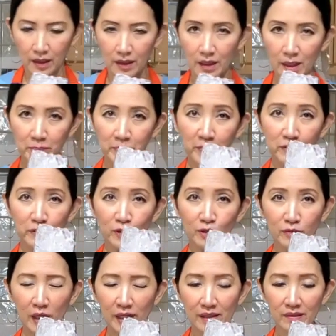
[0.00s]
Cup full of
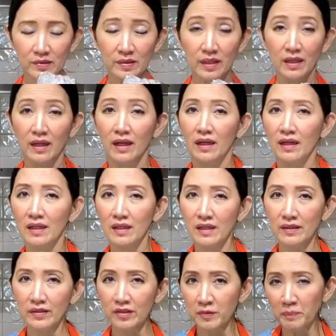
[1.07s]
ice.
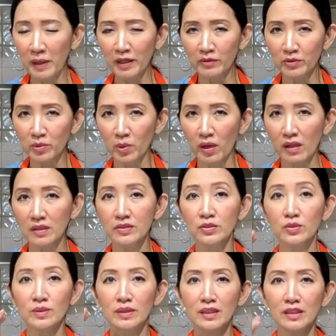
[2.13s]
In this part of the world, you
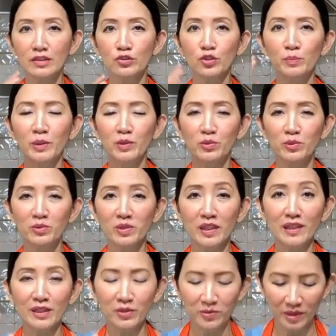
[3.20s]
need it to be
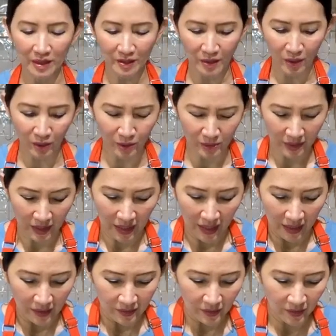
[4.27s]
really, really cold.
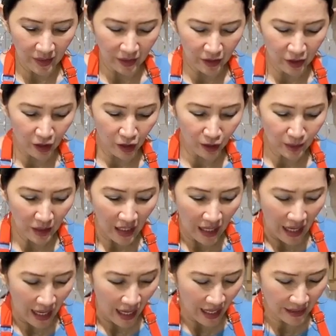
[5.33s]
So there you go.
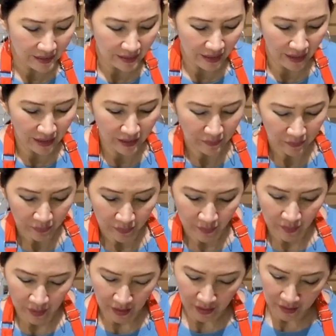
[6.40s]
And then
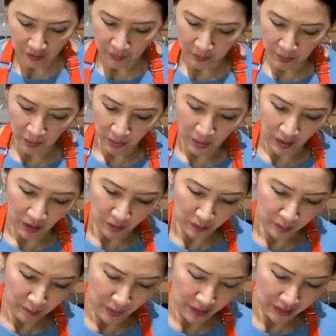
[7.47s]
pour
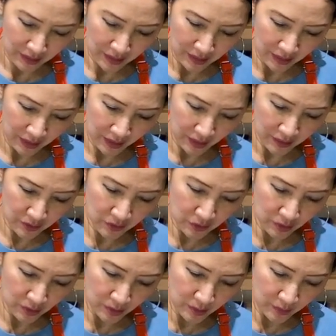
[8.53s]
our milk
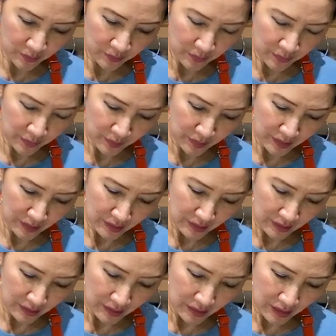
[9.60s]
into
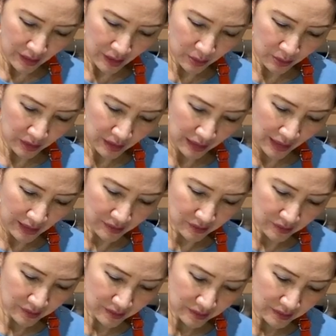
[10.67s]
our glass.